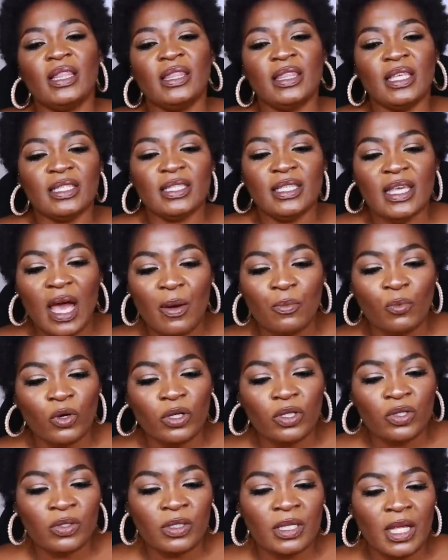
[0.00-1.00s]
This year I'm
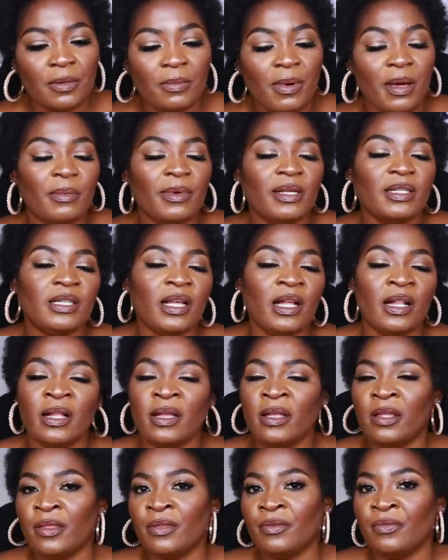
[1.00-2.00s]
going to take my mental
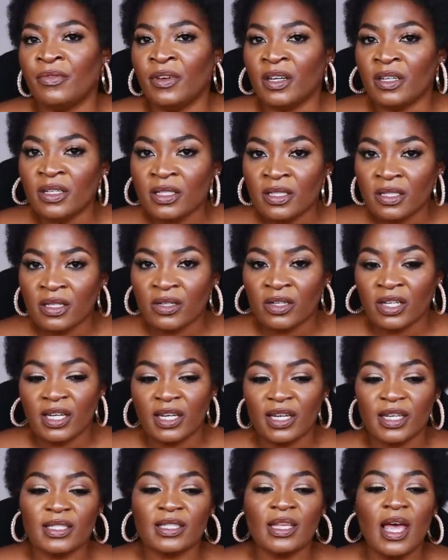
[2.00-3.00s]
health very
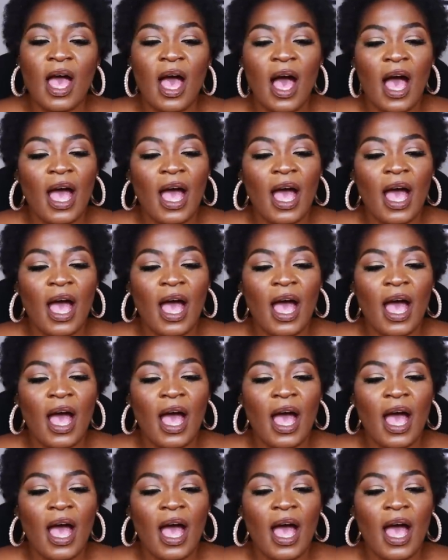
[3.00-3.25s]
serious.